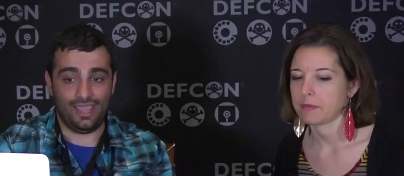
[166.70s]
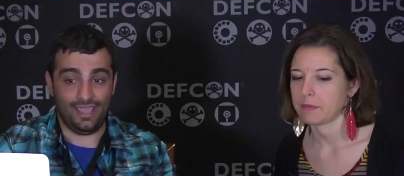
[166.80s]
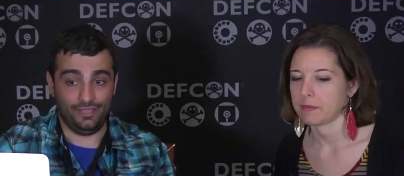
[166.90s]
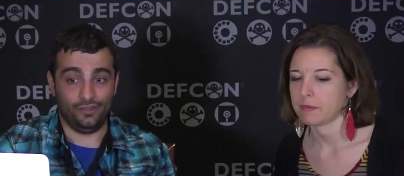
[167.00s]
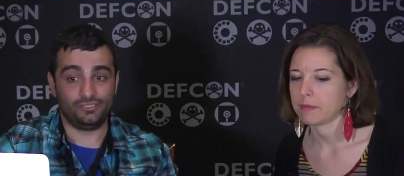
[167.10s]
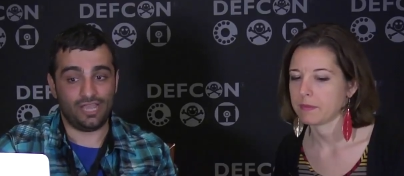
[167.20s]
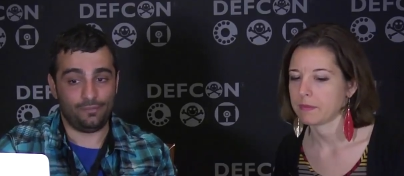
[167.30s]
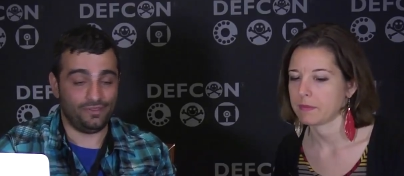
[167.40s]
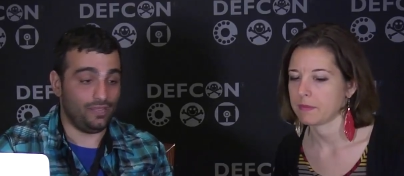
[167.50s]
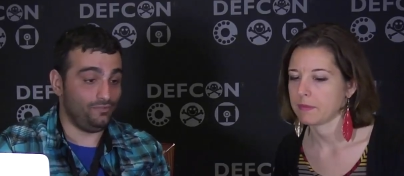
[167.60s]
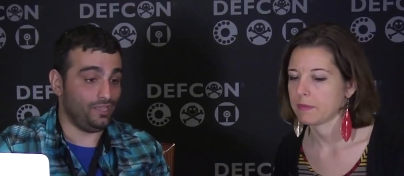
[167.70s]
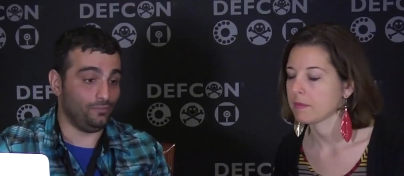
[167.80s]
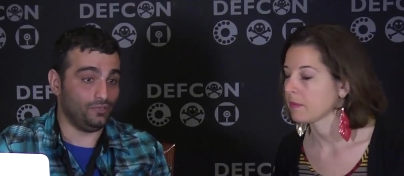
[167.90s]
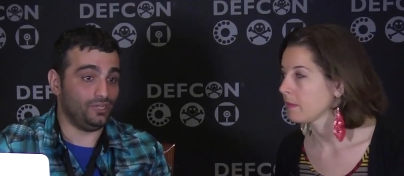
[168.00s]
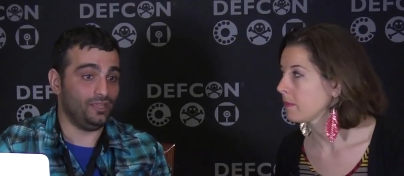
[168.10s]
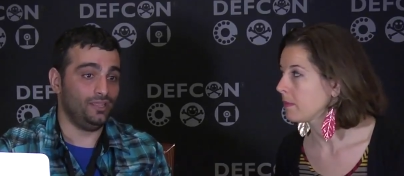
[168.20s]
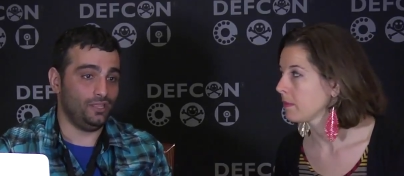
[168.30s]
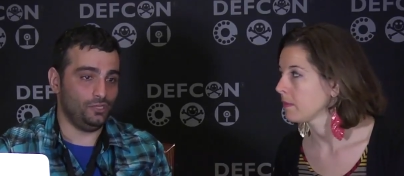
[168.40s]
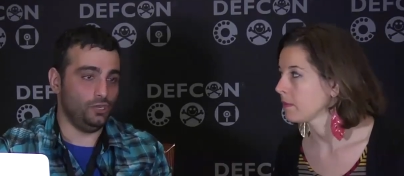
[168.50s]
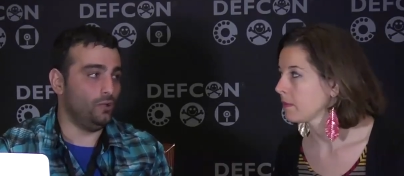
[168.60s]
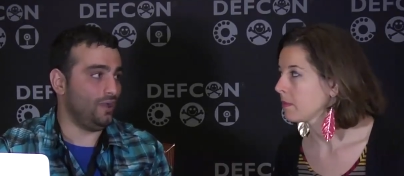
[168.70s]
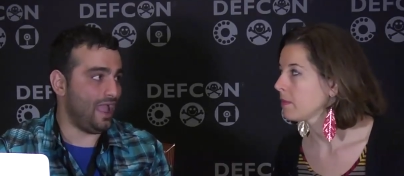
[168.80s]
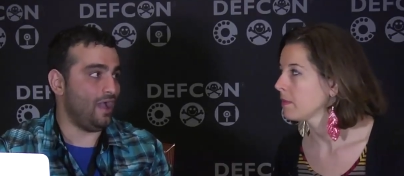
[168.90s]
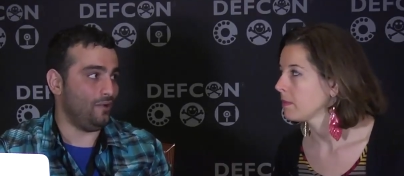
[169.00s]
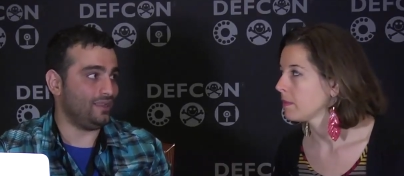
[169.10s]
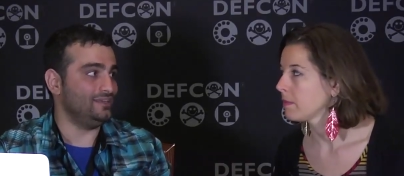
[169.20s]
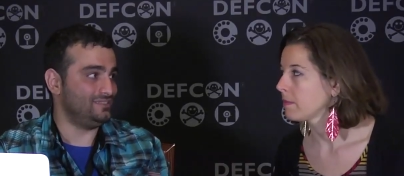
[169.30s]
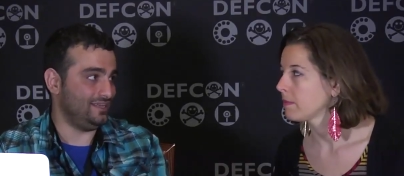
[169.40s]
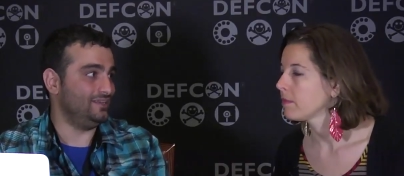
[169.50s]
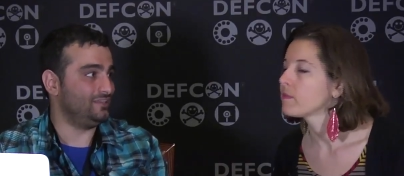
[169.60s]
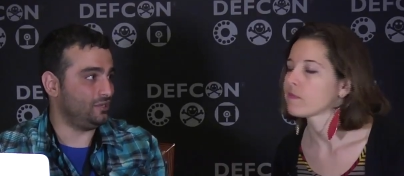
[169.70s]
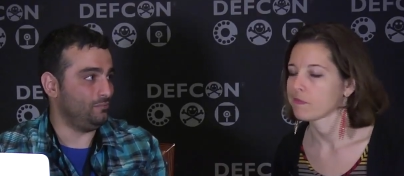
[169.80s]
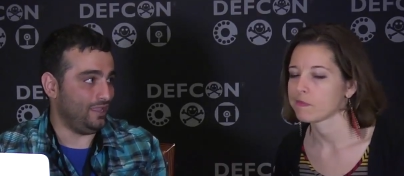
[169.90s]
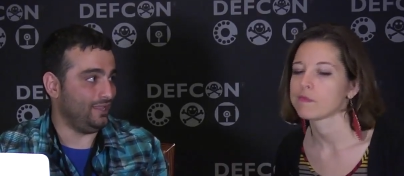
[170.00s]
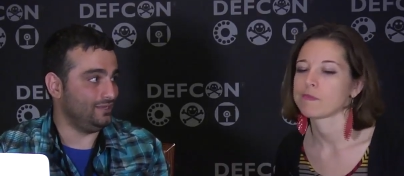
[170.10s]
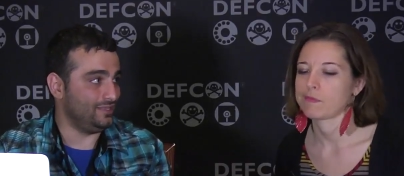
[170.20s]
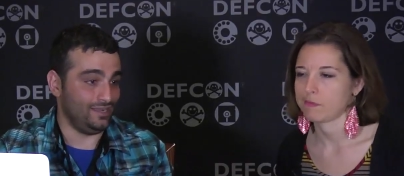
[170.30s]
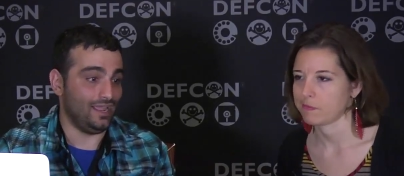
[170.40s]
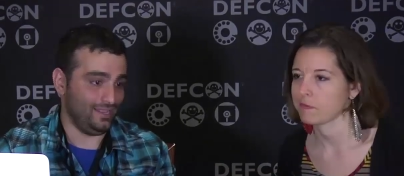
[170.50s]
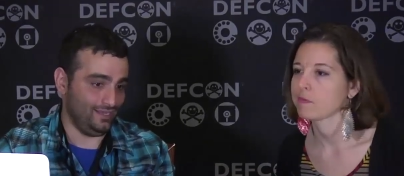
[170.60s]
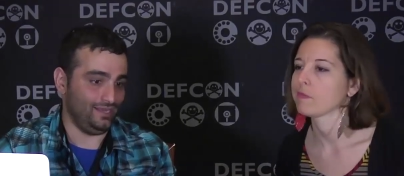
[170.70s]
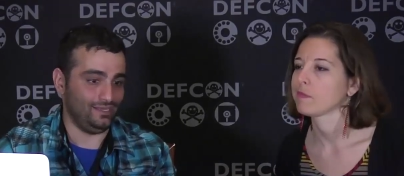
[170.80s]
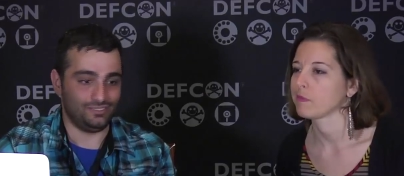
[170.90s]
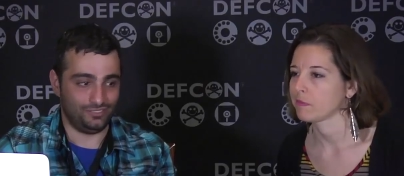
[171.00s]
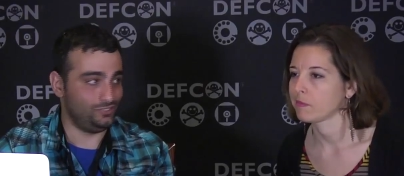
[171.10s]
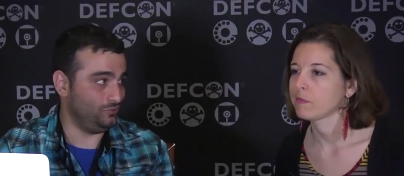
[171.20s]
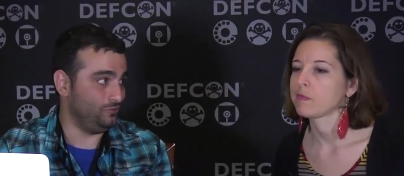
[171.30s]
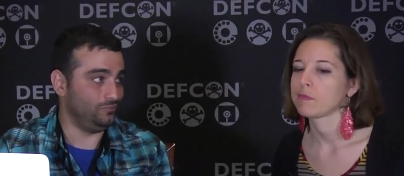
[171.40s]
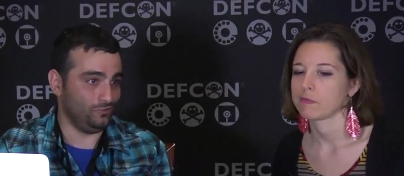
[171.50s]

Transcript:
Speaker 1: and then on top of that, be able to know how I can send it the command that it needs to